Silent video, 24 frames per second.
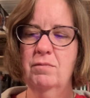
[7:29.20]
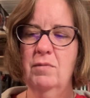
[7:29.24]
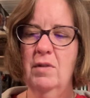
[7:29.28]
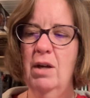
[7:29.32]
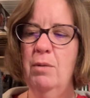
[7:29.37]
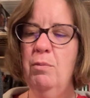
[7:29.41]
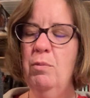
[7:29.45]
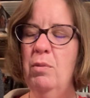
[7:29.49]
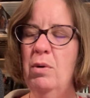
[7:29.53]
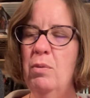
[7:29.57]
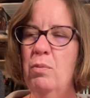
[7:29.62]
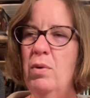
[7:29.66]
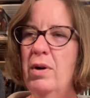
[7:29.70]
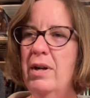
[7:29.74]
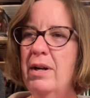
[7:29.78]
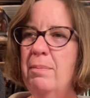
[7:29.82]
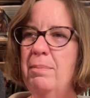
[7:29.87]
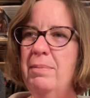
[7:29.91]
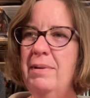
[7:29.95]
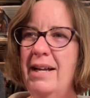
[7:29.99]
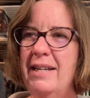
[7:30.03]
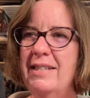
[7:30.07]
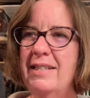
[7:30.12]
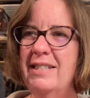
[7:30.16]
And what a
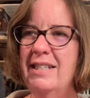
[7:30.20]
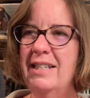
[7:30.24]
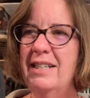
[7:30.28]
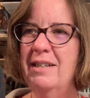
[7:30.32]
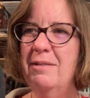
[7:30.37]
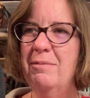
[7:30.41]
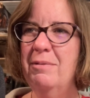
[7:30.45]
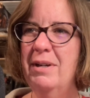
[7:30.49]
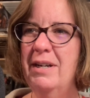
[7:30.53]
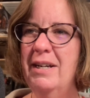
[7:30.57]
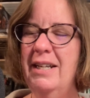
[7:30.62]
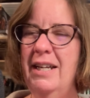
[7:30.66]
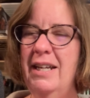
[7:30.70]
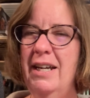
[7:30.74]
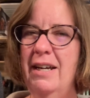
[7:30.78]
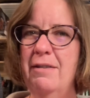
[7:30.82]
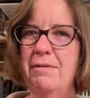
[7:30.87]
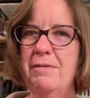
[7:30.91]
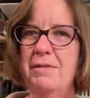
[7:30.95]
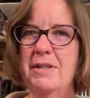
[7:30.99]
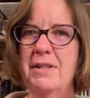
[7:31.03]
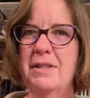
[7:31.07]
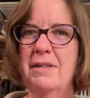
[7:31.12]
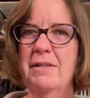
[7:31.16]
blessing and what a
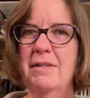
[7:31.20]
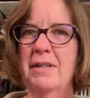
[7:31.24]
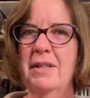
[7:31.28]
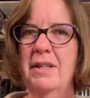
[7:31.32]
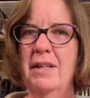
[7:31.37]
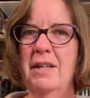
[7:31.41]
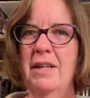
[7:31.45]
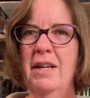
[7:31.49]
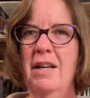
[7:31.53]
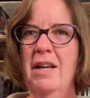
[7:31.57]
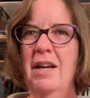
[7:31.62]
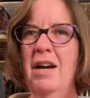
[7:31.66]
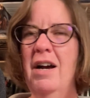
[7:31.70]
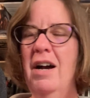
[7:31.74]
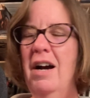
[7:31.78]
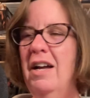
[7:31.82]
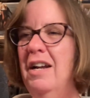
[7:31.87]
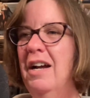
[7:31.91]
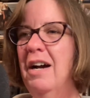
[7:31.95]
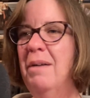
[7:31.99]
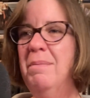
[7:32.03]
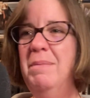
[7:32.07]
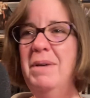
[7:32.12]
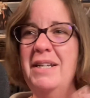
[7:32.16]
gift.
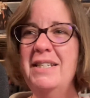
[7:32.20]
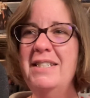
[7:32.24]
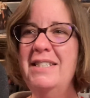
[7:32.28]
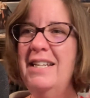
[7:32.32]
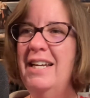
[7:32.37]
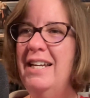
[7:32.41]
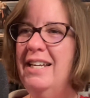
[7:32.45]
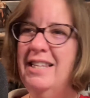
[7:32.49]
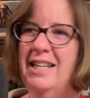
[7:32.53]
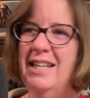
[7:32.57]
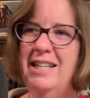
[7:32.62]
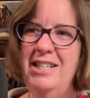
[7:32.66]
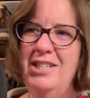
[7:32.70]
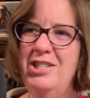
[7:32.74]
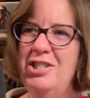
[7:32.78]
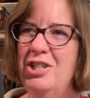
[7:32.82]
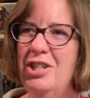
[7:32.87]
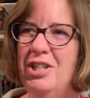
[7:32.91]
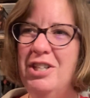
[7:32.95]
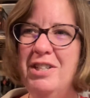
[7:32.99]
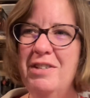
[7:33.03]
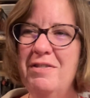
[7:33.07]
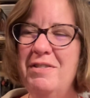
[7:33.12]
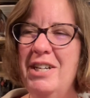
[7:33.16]
And I'm not saying that he
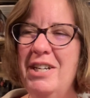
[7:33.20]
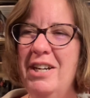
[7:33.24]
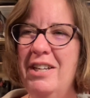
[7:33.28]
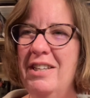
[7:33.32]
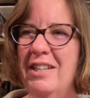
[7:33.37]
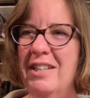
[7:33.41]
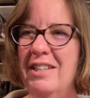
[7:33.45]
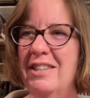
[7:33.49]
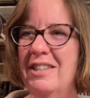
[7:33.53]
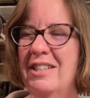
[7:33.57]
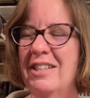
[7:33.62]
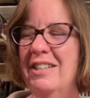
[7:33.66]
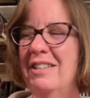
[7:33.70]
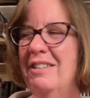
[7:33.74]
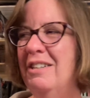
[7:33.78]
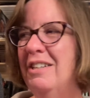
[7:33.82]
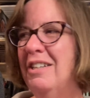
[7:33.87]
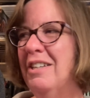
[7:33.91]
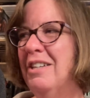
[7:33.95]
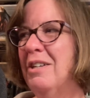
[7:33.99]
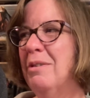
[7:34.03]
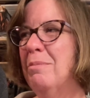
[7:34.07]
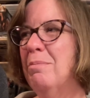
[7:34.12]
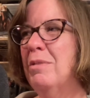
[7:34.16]
shouldn't have done the, the
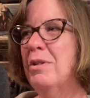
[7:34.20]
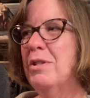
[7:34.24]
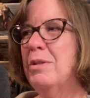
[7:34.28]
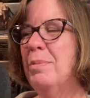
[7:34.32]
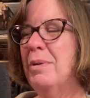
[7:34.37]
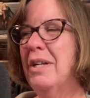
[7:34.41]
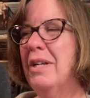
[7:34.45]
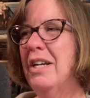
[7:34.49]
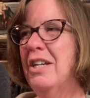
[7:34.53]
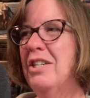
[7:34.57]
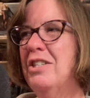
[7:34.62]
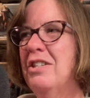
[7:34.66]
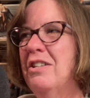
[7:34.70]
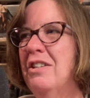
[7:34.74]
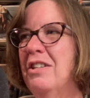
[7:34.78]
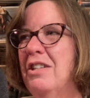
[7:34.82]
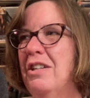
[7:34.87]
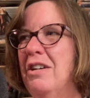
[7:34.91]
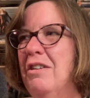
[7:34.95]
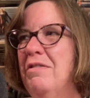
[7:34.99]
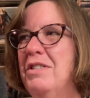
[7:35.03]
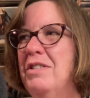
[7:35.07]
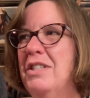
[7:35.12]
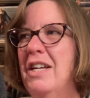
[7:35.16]
multiplication of the
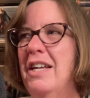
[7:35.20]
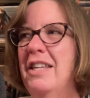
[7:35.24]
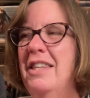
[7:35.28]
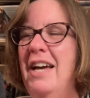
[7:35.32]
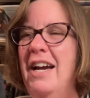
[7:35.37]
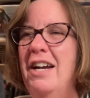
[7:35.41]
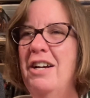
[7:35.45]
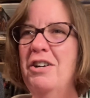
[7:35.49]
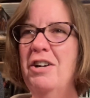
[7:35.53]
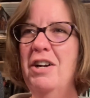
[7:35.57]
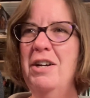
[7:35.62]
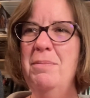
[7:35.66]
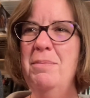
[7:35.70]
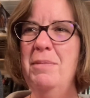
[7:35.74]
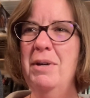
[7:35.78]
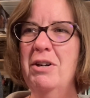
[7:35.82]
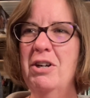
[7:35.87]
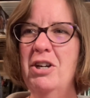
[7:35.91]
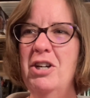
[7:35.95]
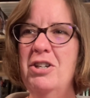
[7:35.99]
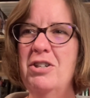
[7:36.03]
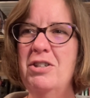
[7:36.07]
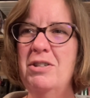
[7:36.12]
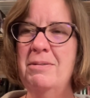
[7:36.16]
loaves, that great
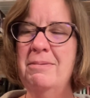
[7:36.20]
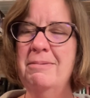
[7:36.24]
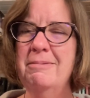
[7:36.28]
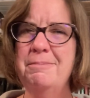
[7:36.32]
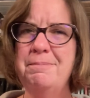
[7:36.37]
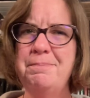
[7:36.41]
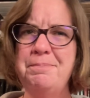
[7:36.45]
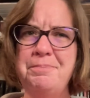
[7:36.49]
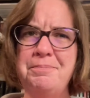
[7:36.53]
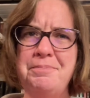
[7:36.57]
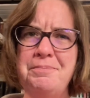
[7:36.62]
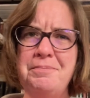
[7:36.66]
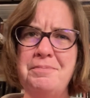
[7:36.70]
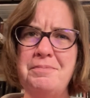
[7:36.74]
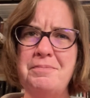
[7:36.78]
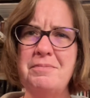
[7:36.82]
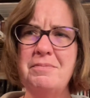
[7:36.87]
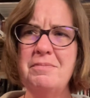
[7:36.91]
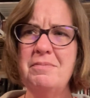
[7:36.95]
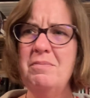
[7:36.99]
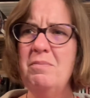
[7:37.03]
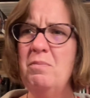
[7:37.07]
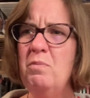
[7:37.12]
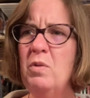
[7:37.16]
miracle.
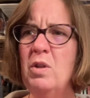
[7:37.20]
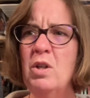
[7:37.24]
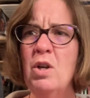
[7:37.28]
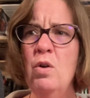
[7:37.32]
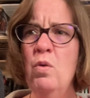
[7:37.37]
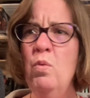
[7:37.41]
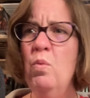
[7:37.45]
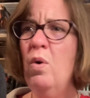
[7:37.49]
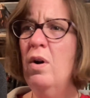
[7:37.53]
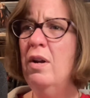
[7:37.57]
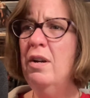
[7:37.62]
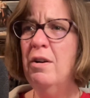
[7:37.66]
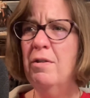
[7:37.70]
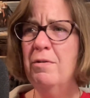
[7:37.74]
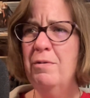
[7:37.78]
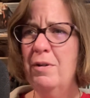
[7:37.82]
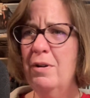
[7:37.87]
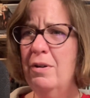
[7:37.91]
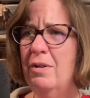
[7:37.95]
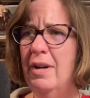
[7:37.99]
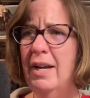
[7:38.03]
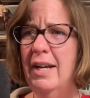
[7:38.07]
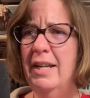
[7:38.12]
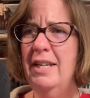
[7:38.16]

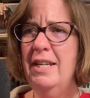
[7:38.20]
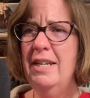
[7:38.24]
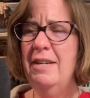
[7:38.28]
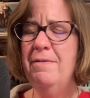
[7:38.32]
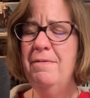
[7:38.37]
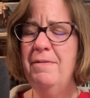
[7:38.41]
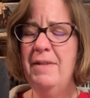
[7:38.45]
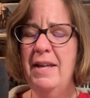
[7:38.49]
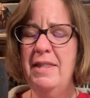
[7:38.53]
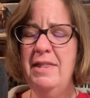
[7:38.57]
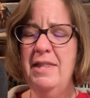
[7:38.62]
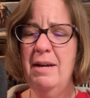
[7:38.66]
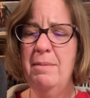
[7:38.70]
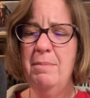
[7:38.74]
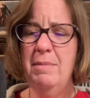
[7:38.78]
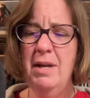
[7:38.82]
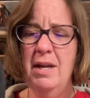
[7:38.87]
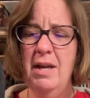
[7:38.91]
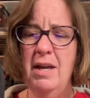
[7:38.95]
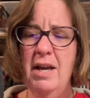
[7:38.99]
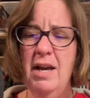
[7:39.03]
Wonderful. And he fed them.